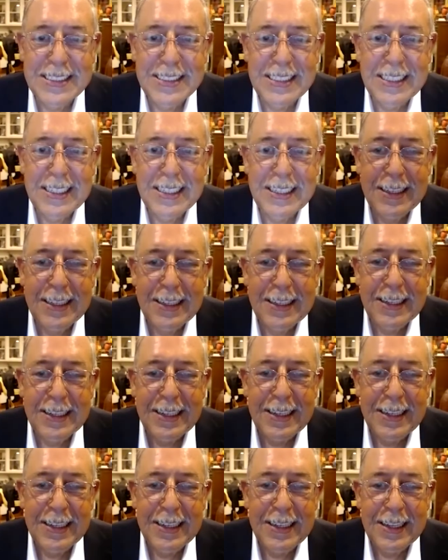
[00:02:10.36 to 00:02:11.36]

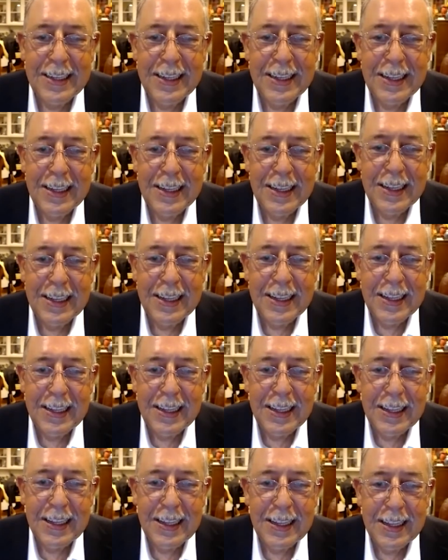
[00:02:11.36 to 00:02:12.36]

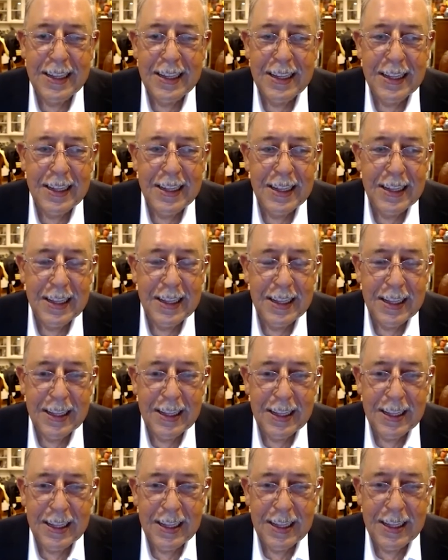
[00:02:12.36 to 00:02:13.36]

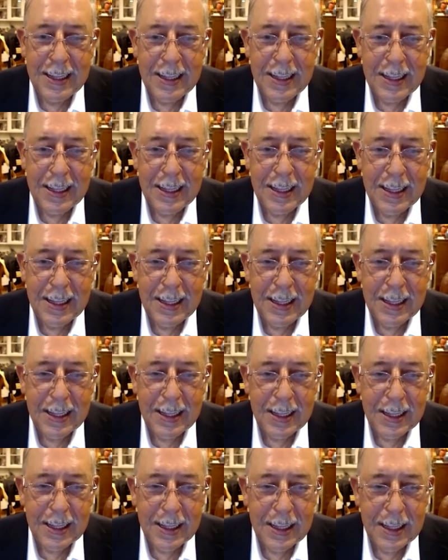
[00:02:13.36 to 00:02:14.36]

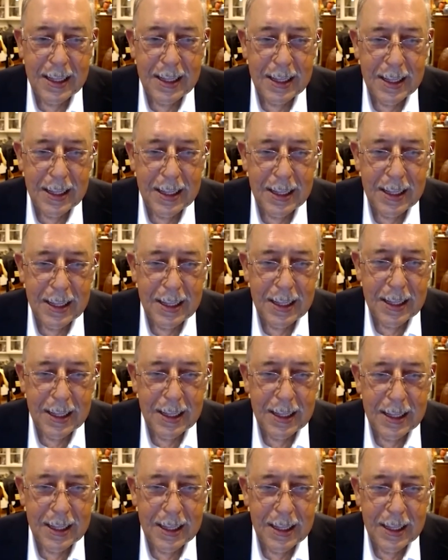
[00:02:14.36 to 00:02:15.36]

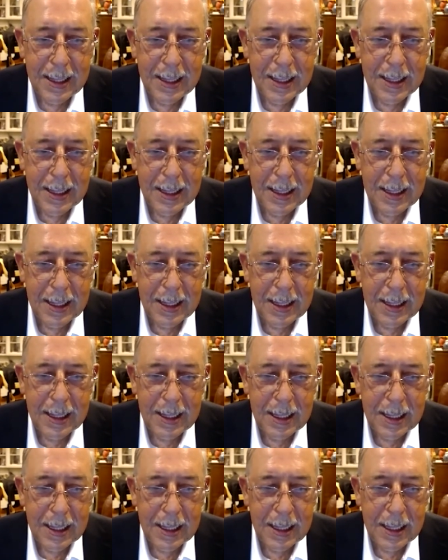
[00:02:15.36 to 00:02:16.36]

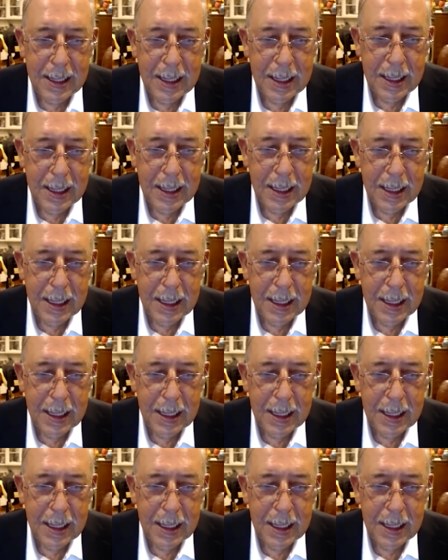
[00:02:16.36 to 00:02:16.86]
This person isn't speaking.